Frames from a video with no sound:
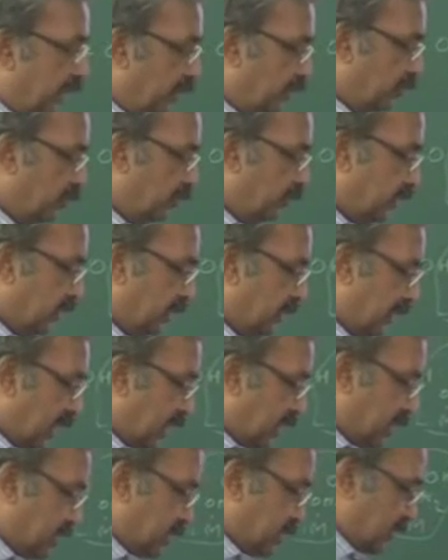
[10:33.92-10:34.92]
tell you in the
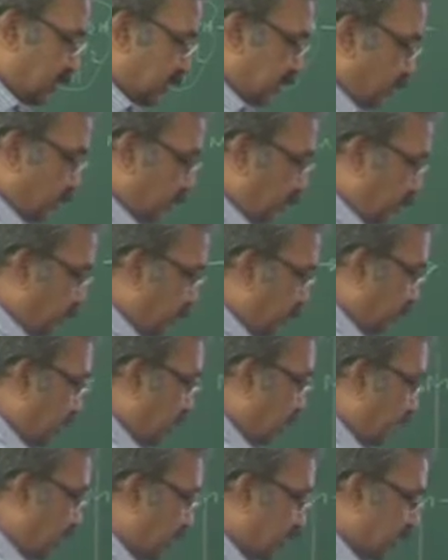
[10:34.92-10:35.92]
last
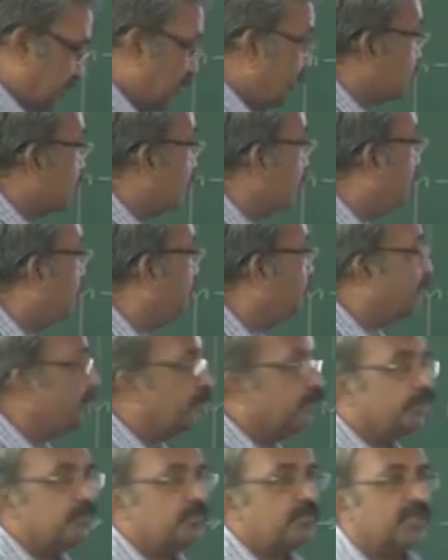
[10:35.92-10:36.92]
50 minutes or
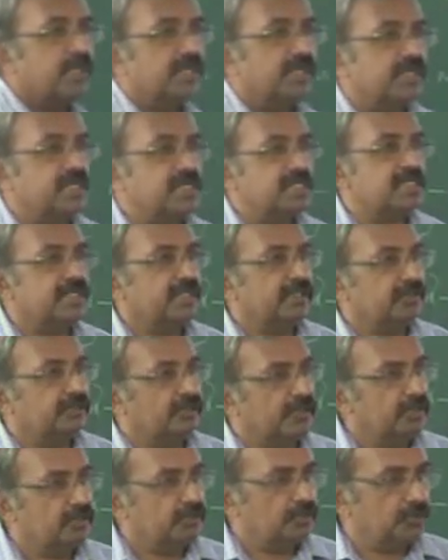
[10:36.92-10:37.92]
so is that
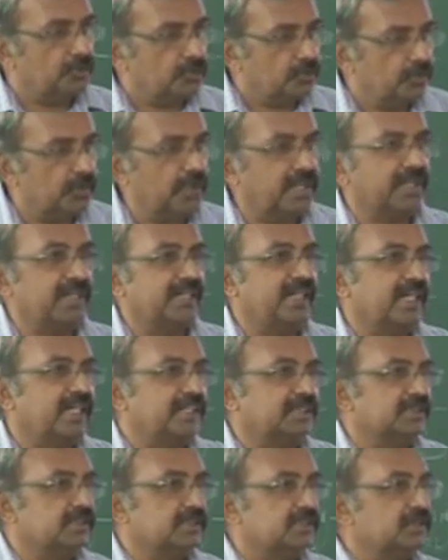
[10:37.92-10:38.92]
when you do a
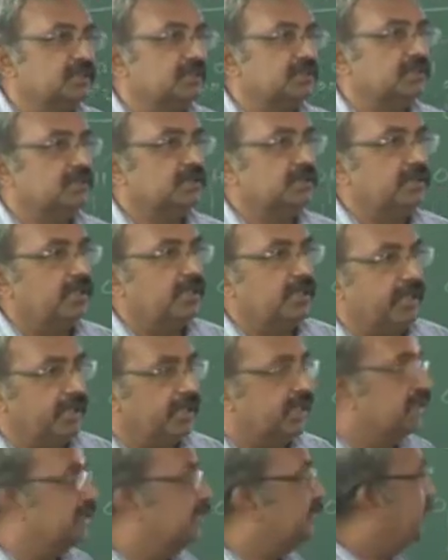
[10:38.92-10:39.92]
reaction,
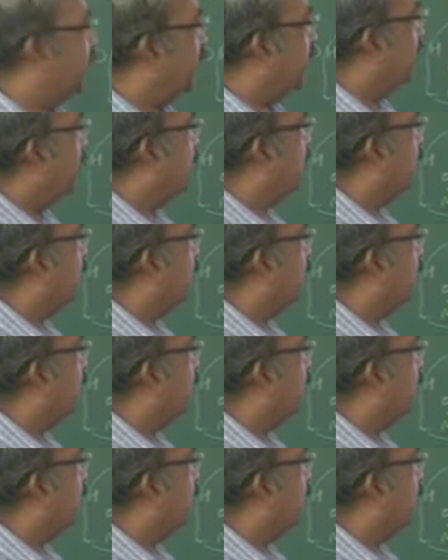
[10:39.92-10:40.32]
it is very